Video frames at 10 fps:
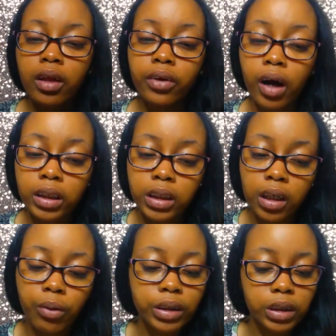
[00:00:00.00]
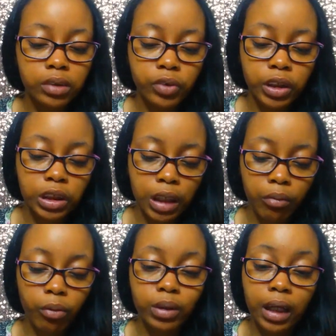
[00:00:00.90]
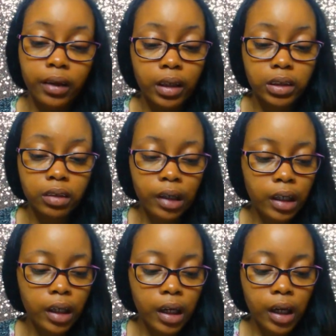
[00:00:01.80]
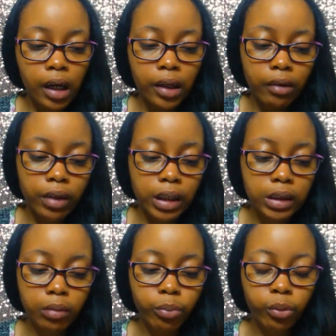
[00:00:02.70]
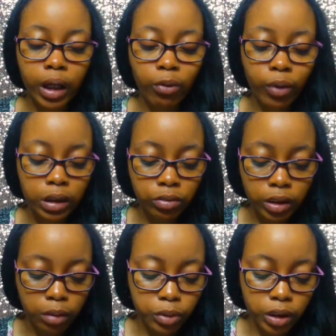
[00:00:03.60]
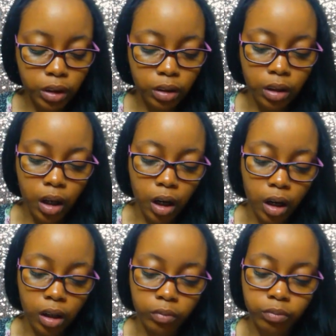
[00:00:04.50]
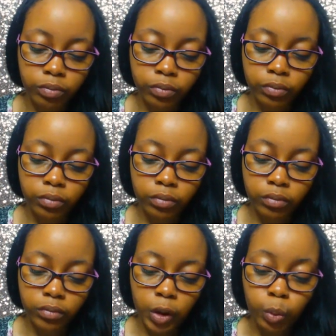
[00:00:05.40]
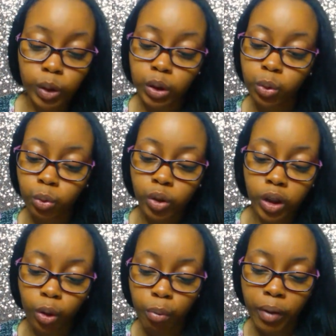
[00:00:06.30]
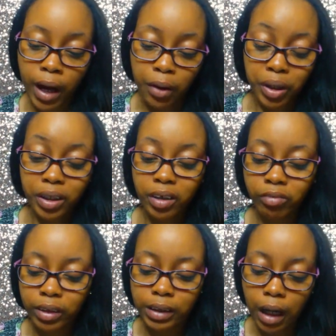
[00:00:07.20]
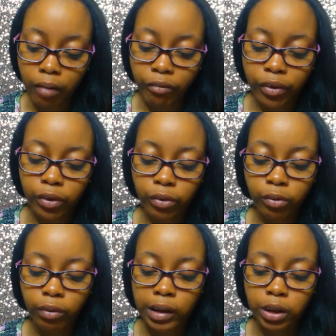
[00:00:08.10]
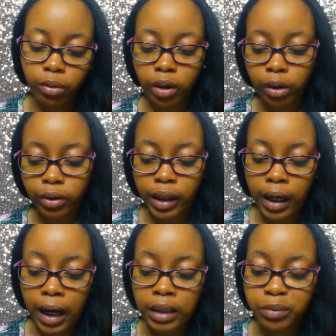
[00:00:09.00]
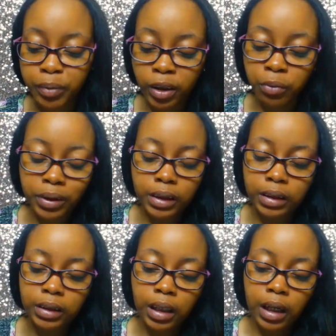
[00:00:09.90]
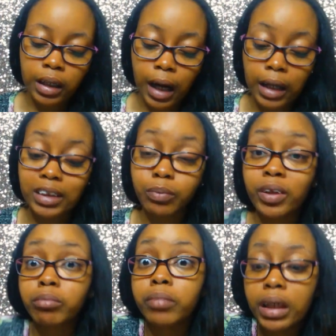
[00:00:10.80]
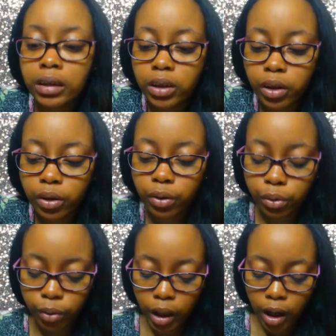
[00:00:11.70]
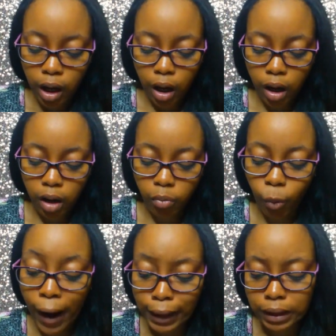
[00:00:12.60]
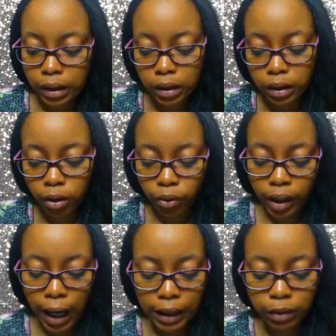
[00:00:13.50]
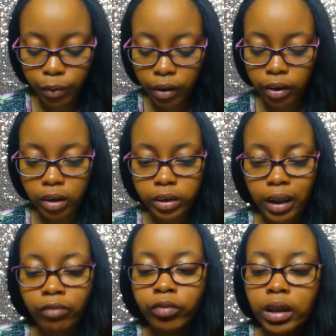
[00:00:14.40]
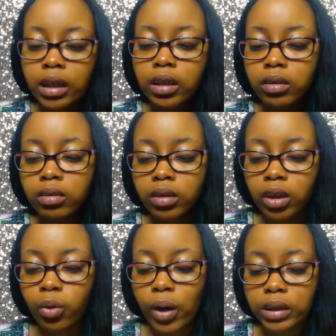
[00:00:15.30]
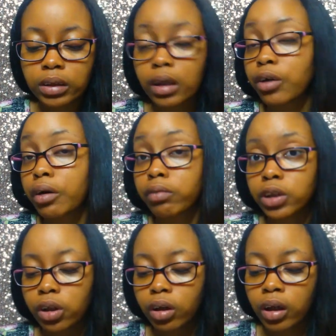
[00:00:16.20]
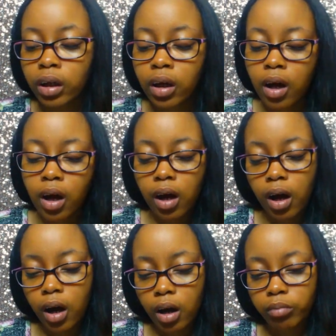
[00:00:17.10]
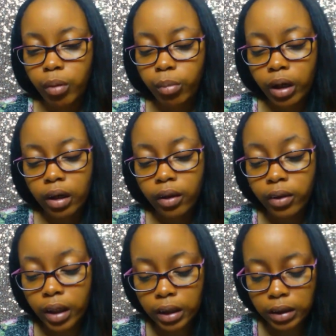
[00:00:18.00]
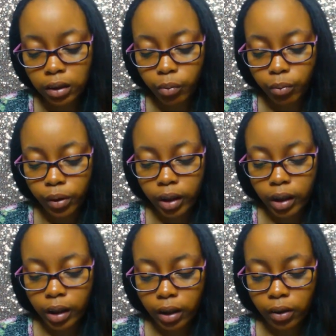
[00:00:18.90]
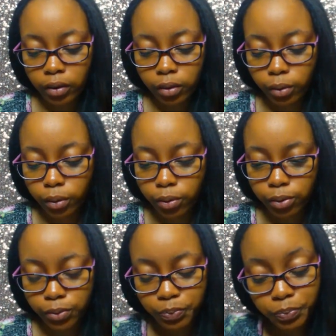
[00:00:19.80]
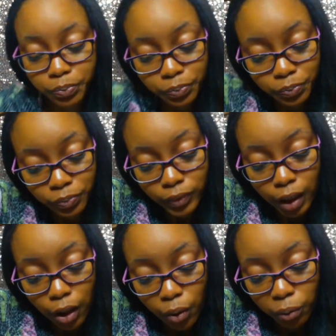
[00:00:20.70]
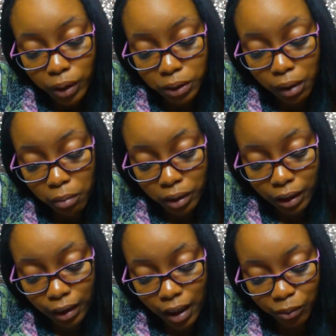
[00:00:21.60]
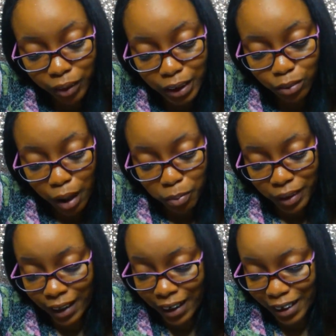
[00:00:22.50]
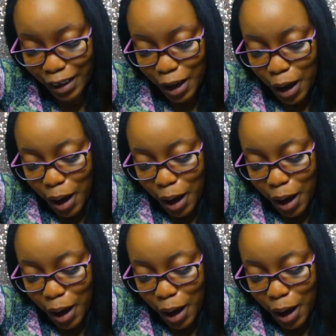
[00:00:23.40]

There are study questions for each chapter, which I think is great. And they're really simple, like what is redemption? Um, was school good or bad or indifferent time for you? Jonah learned that God is big. What does God is big mean to you? Um, why is it good to know that God is bigger than you? So like really good questions that are great for journaling. Um, but this book here, whew, where do I begin? Where do I begin?